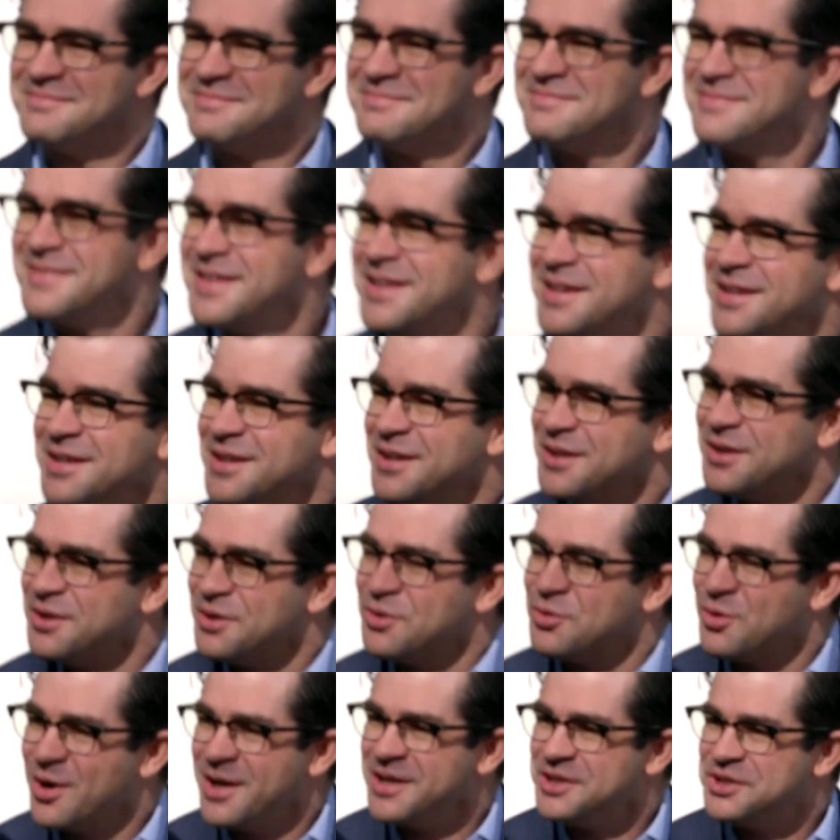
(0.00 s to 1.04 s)
how are you, my
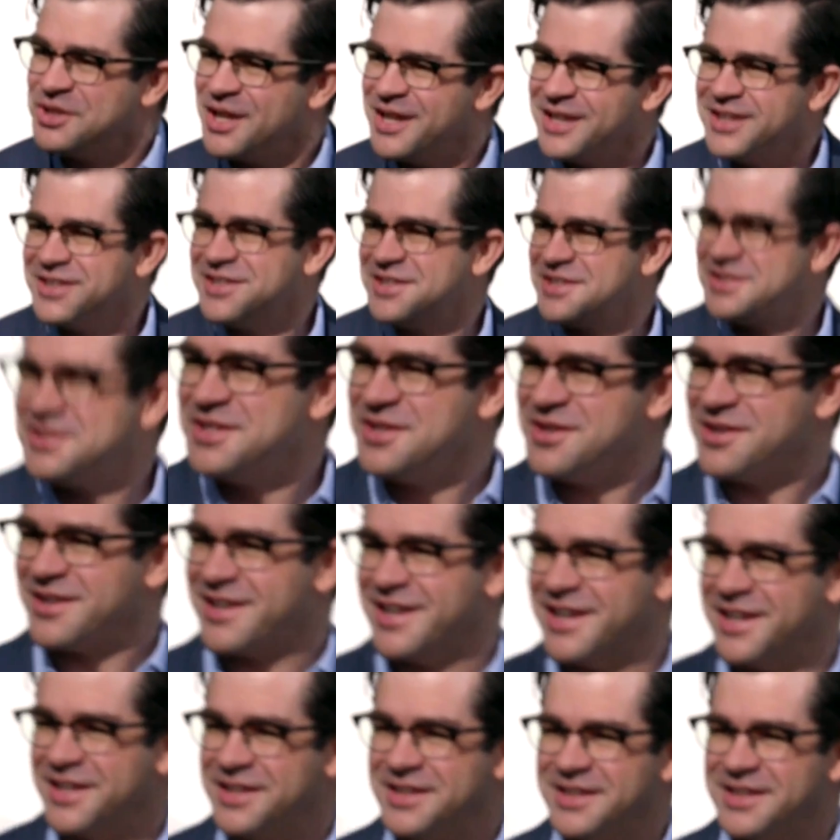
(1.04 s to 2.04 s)
friend? Great, Jay. Good to see you so again. So what are